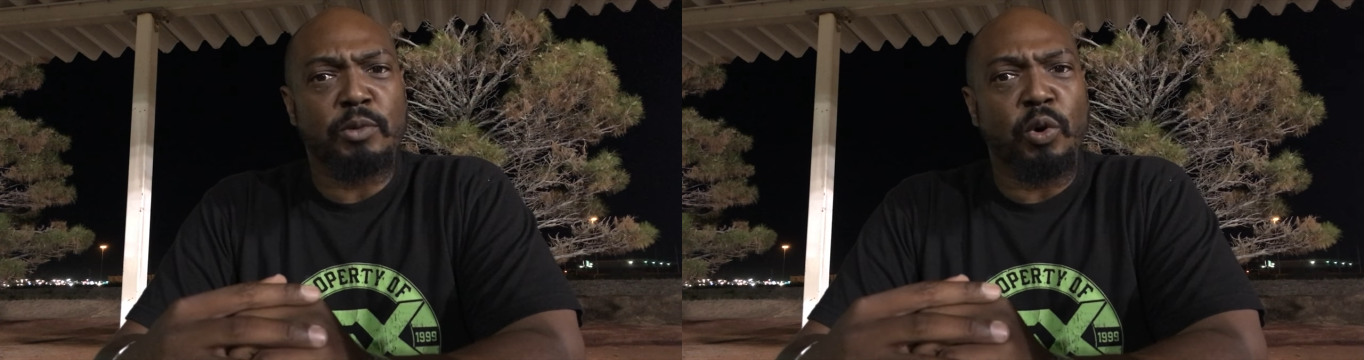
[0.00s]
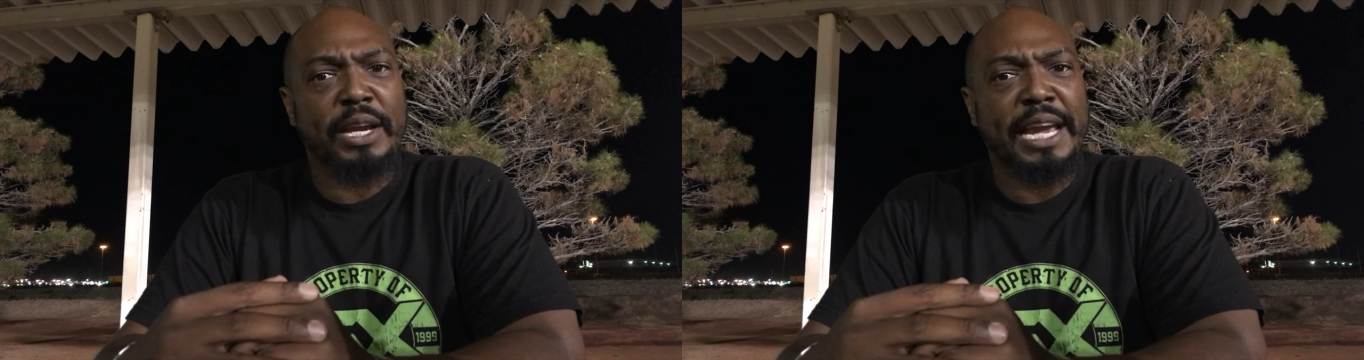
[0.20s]

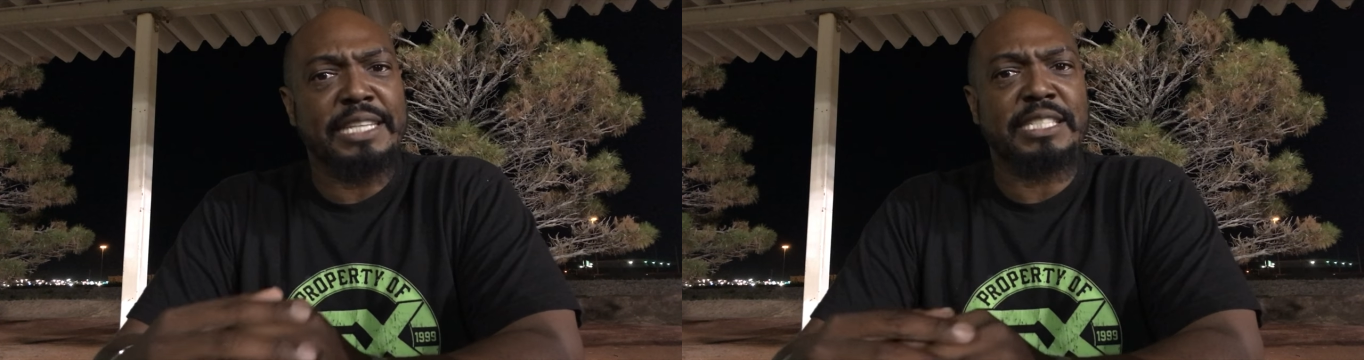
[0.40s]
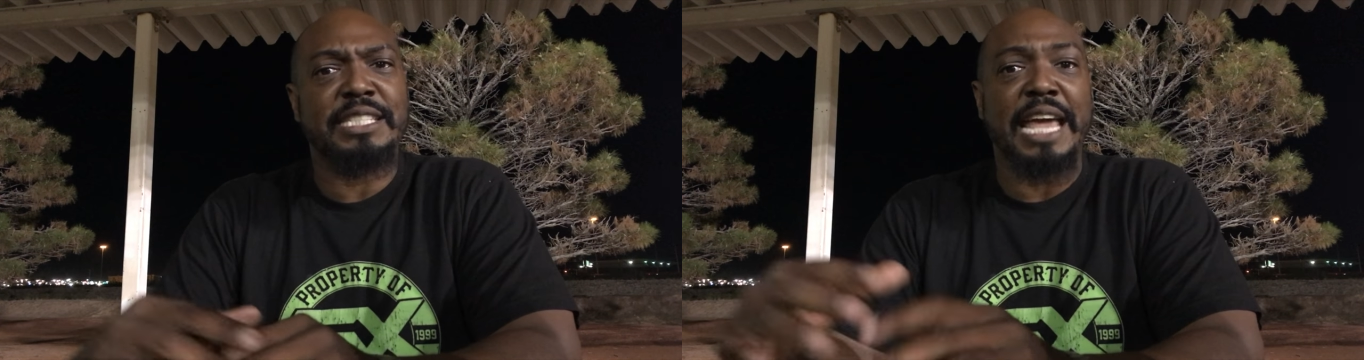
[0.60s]
Court
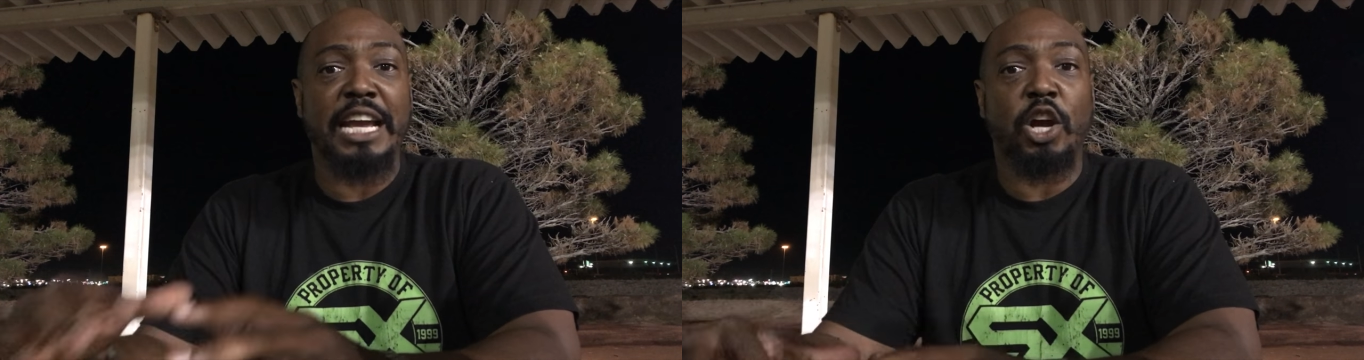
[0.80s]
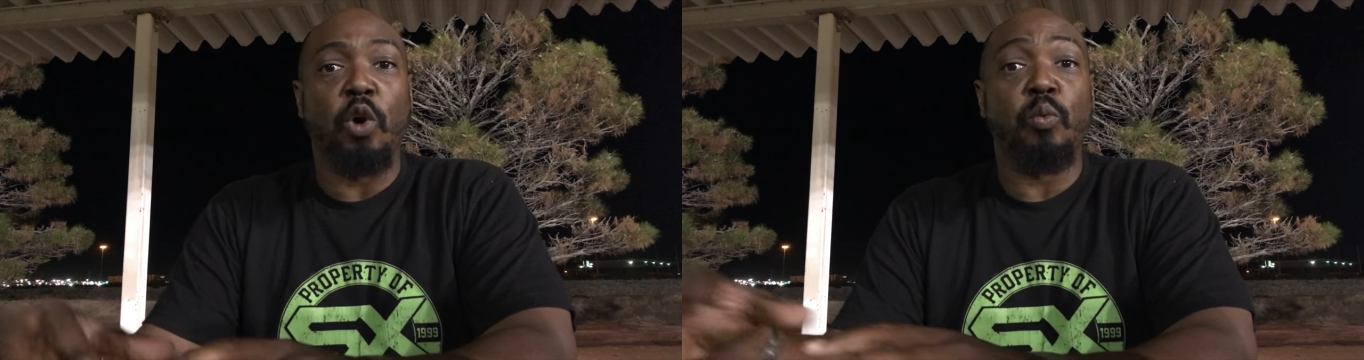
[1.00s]
cases
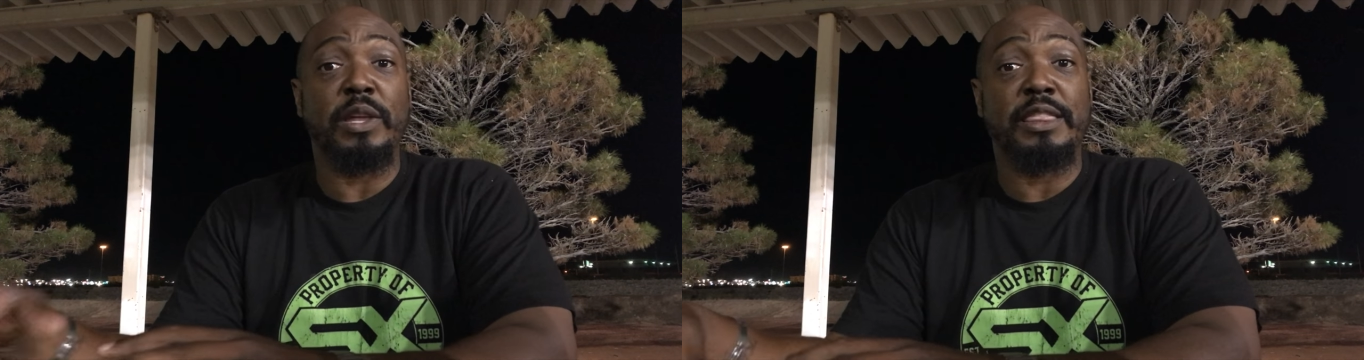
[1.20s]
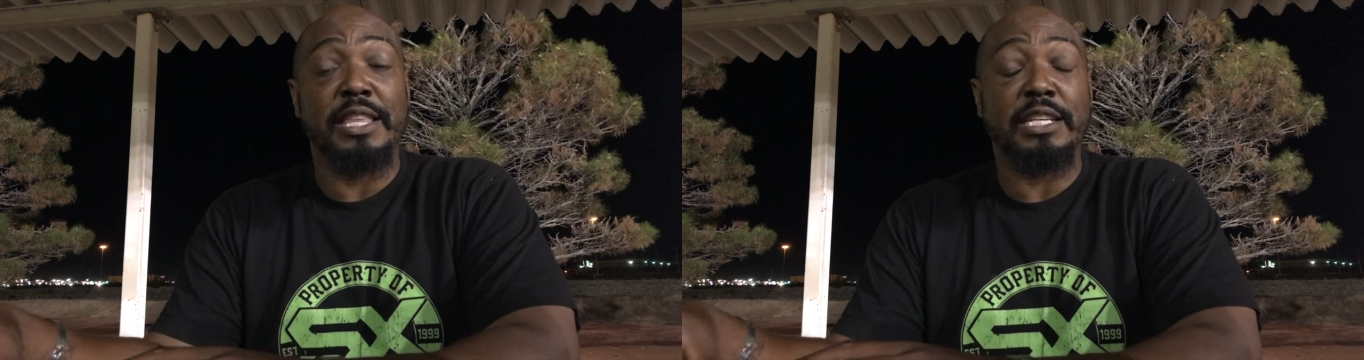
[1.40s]
that go
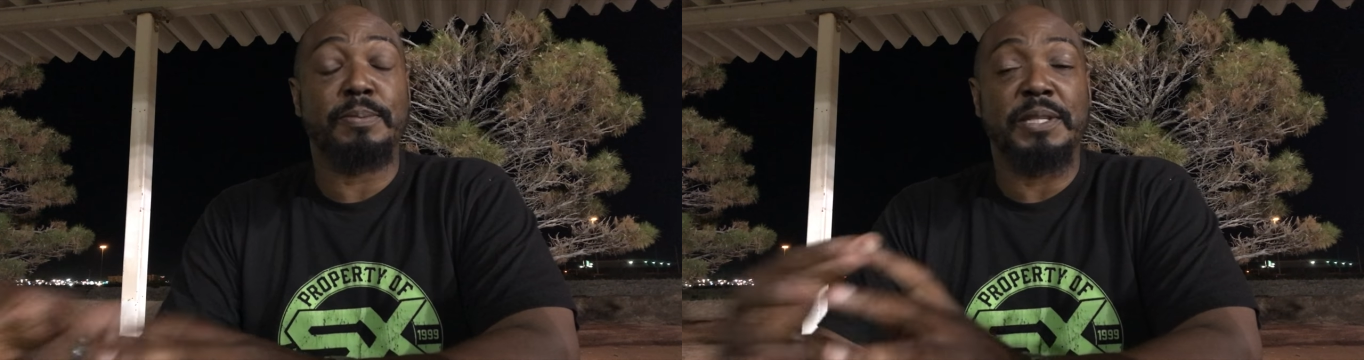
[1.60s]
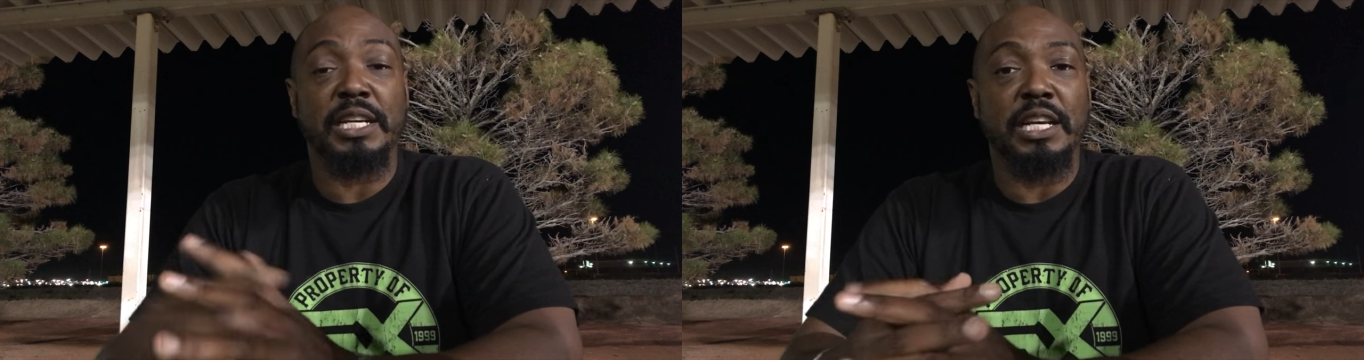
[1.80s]
with this
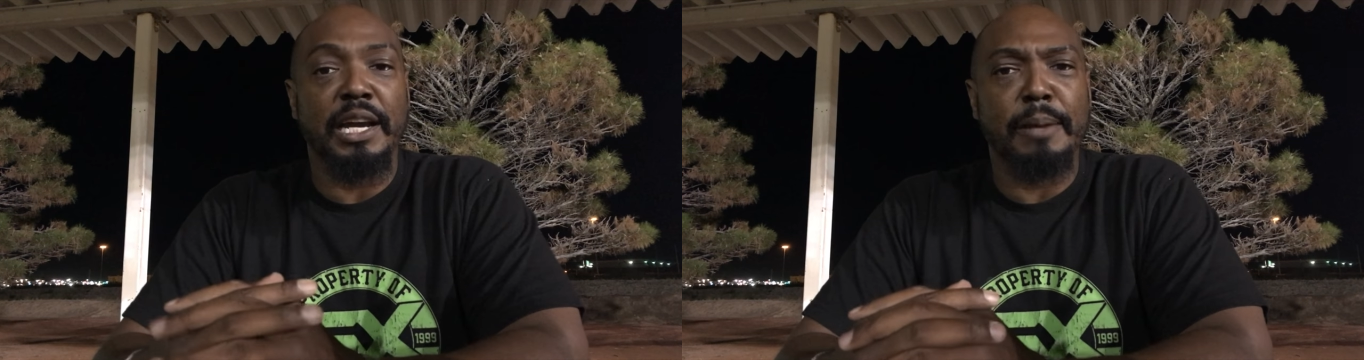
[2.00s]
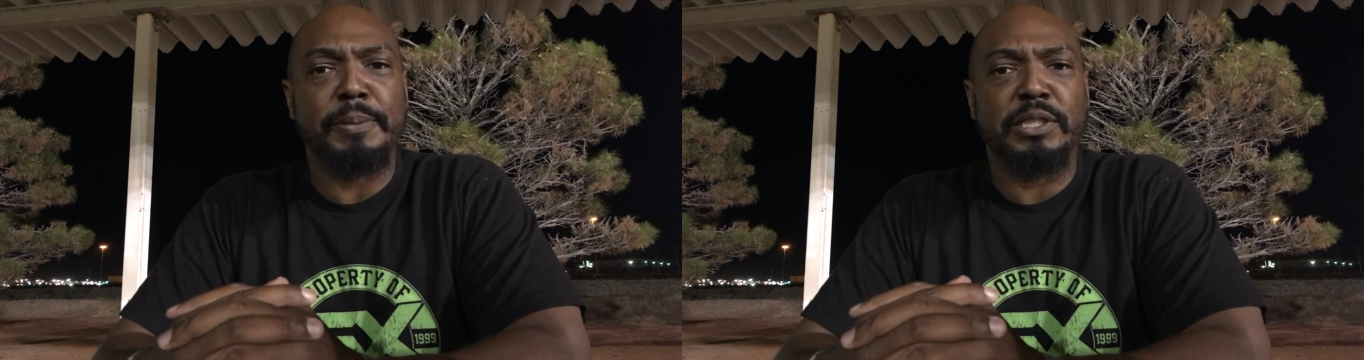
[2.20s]

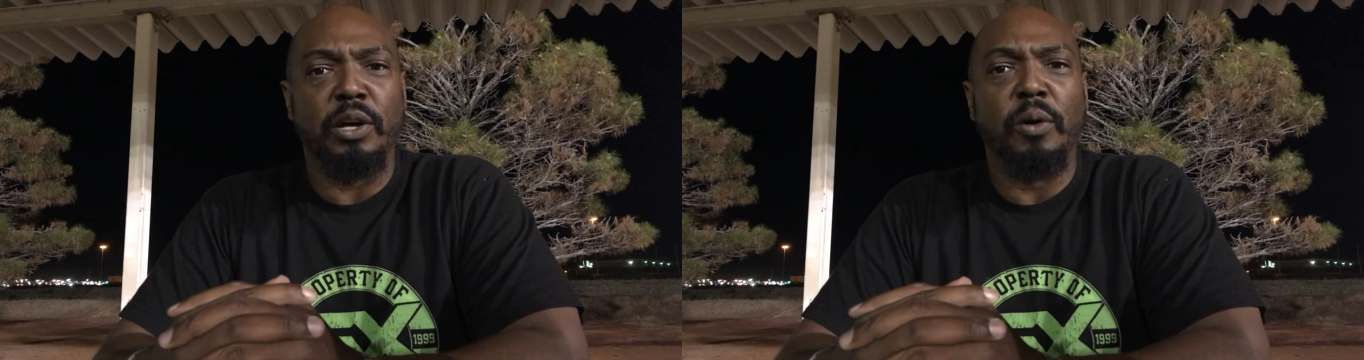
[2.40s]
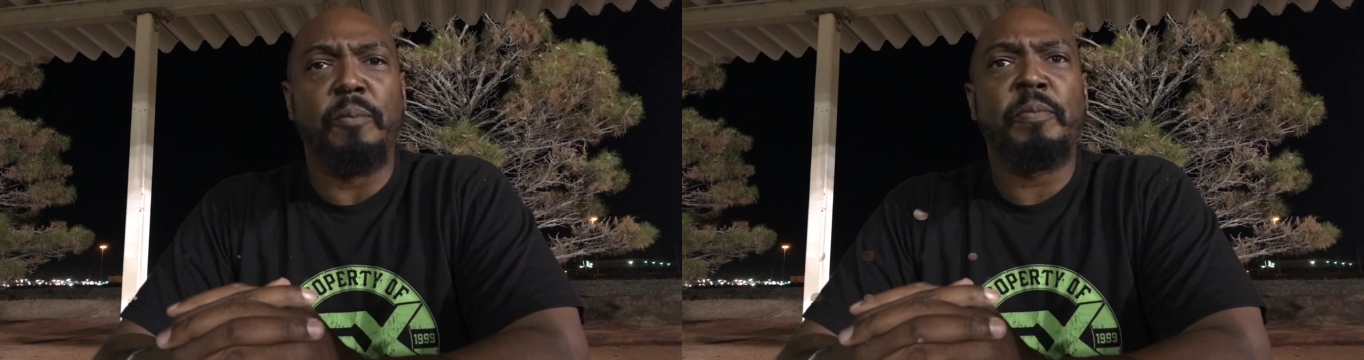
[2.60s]
particular
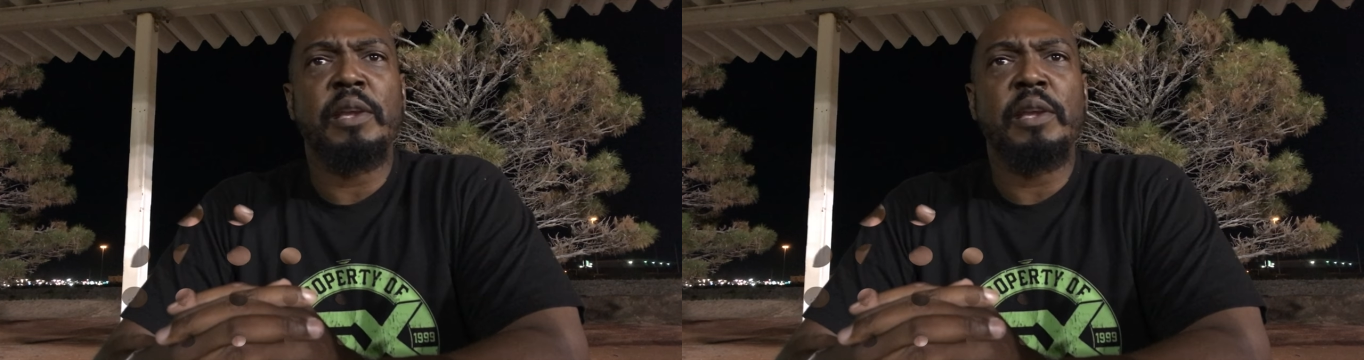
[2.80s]
episode.